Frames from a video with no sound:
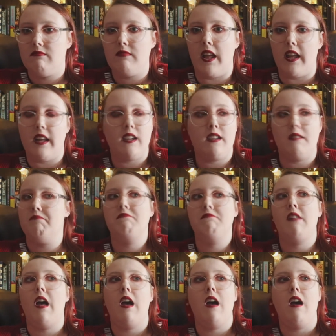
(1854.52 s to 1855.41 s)
Like,
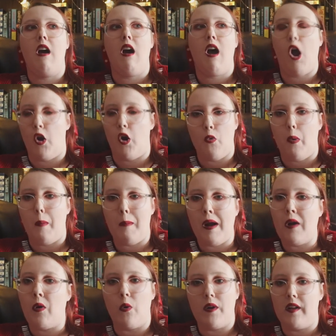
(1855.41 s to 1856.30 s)
how am
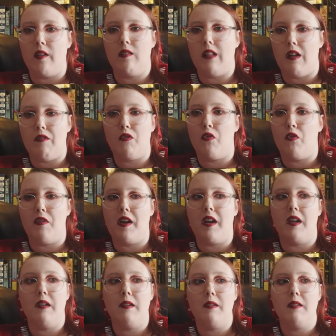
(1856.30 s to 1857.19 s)
I going to live off
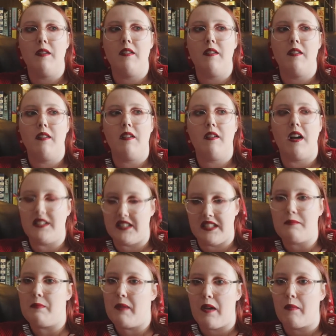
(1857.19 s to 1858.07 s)
a
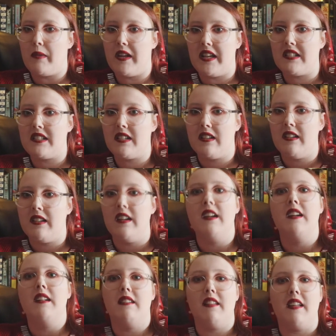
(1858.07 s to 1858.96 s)
dead mermaid?
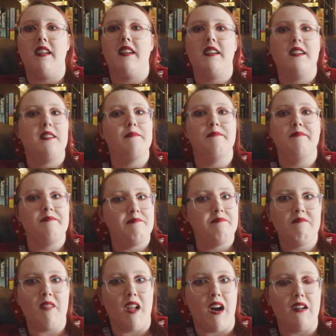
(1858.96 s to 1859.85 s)
Like,
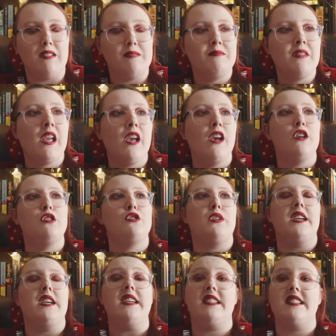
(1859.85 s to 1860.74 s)
no.
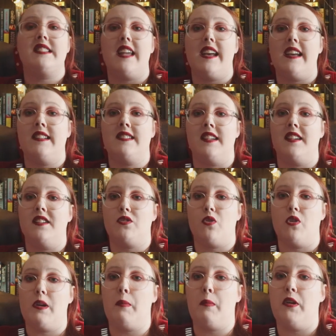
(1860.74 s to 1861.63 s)
So he decides that he's
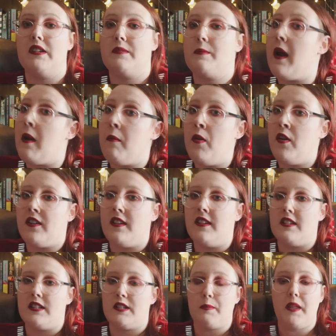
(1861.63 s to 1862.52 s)
going to put his mermaid
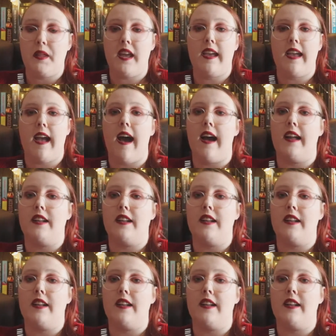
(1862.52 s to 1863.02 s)
in display